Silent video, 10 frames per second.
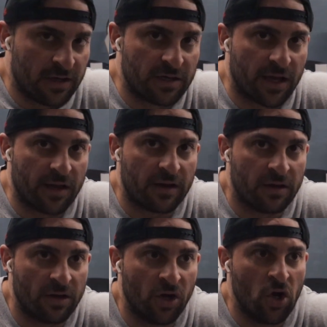You can get
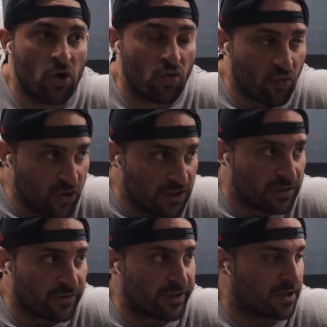really,
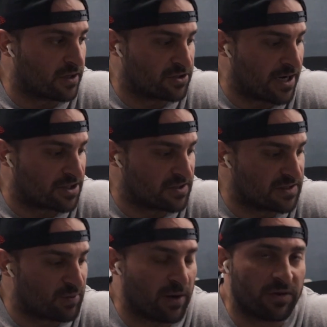really good contraction. This
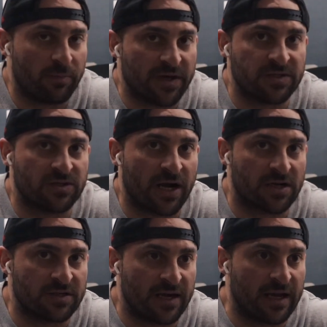is probably the best
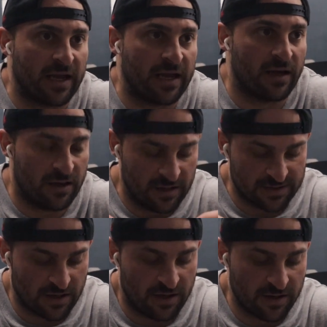contraction that I can get is
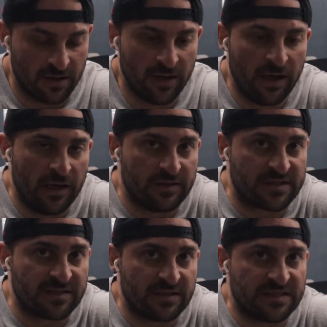on
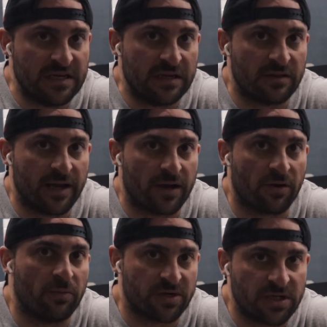this seated leg
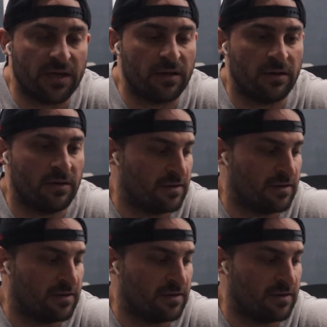curl machine.